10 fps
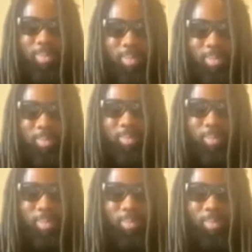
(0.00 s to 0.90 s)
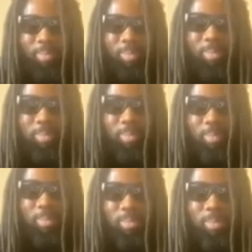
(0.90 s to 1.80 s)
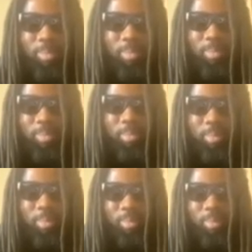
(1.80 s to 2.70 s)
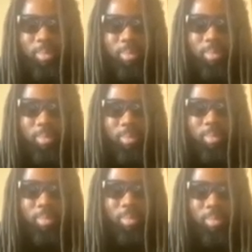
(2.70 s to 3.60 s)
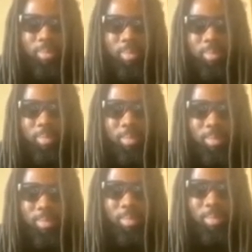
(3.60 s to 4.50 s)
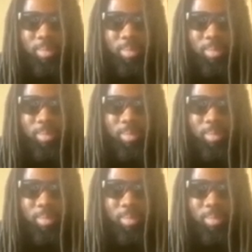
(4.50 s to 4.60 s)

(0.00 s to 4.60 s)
The person shown says nothing.